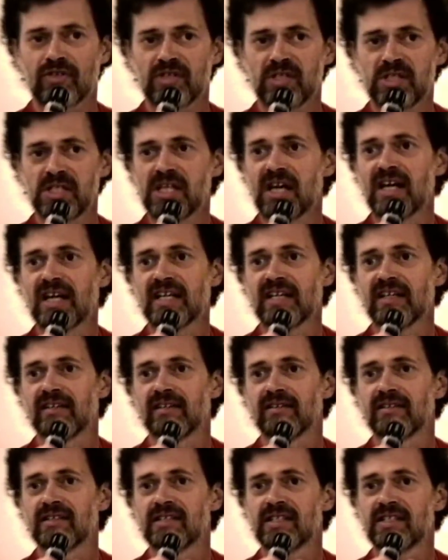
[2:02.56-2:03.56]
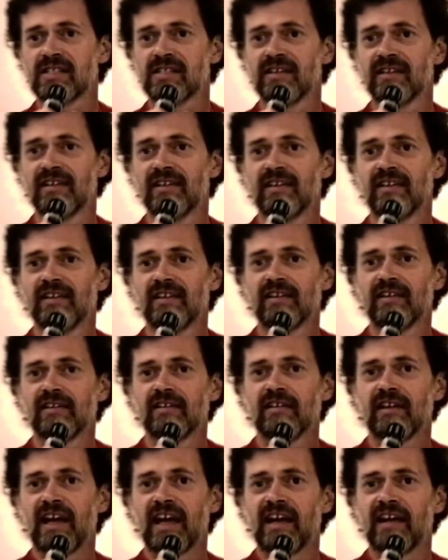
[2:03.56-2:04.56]
science
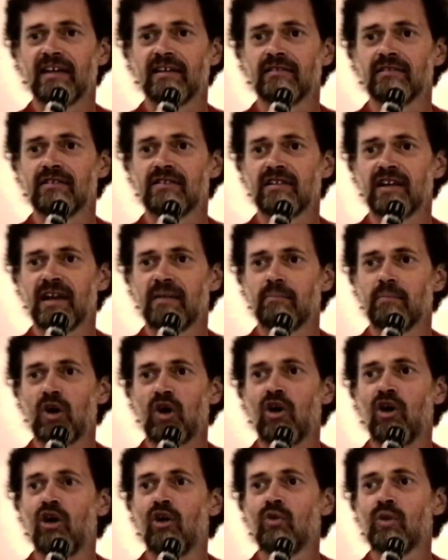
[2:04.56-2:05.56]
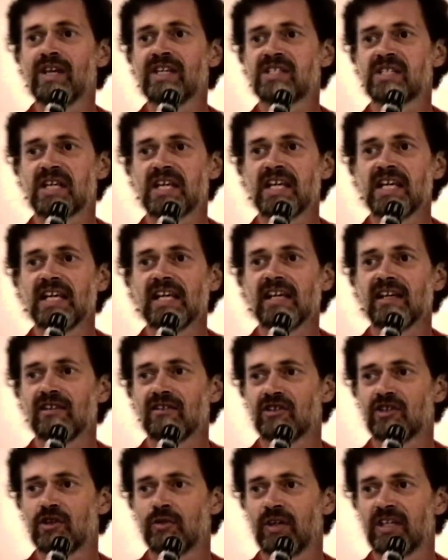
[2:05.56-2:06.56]
and am always
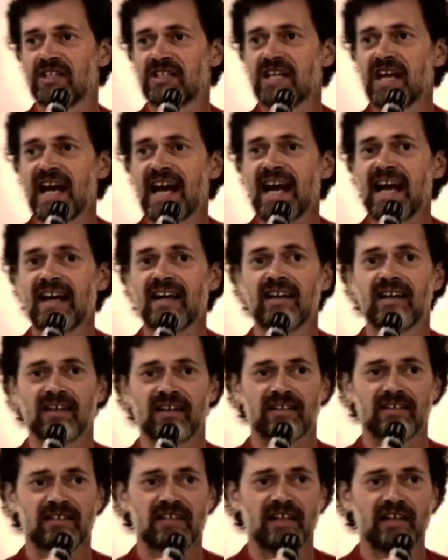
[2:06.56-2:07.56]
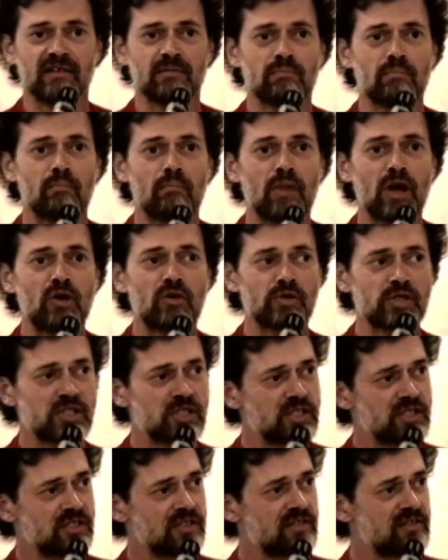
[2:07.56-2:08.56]
keen to attack it in
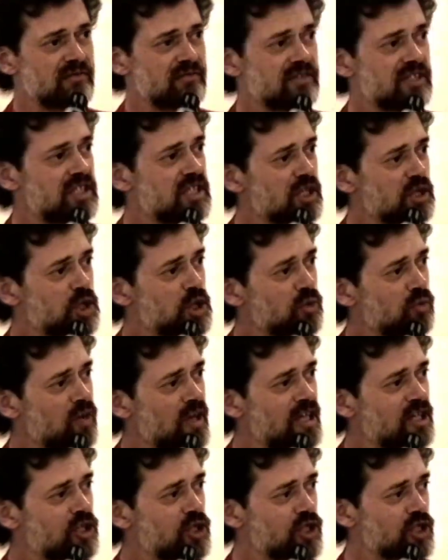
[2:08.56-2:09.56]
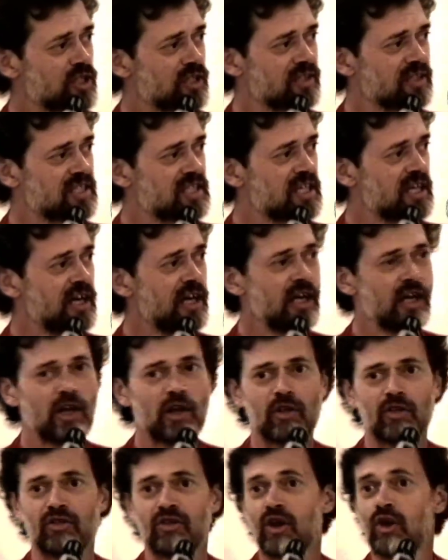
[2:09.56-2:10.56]
most situations,
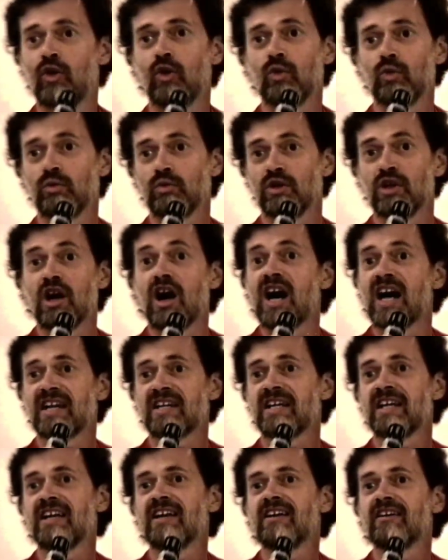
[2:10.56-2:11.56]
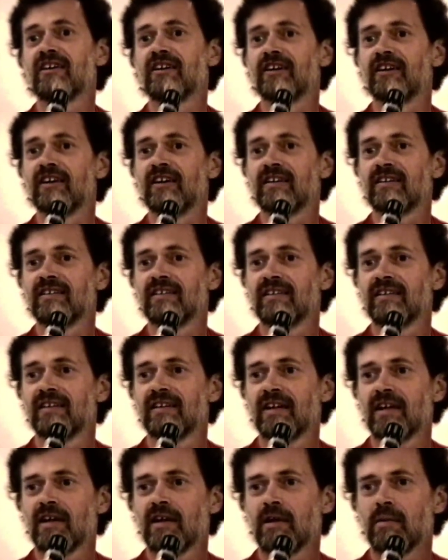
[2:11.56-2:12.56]
though not here,
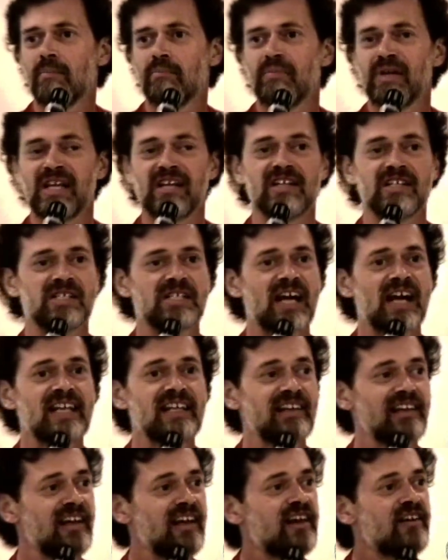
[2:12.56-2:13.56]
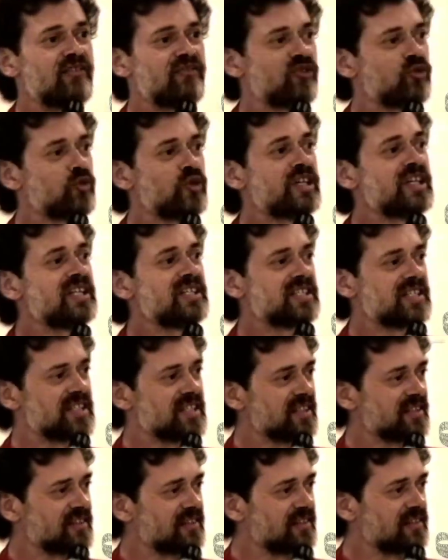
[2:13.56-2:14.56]
because I love
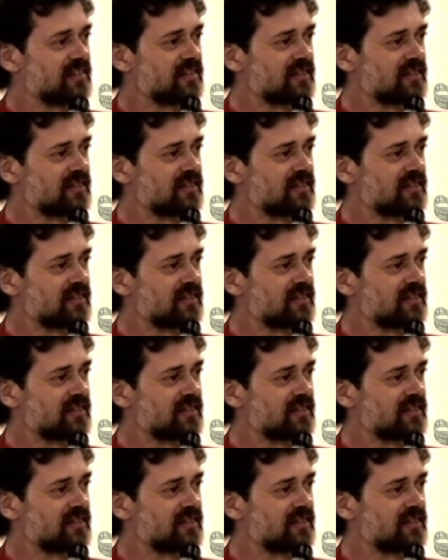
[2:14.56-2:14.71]
reason,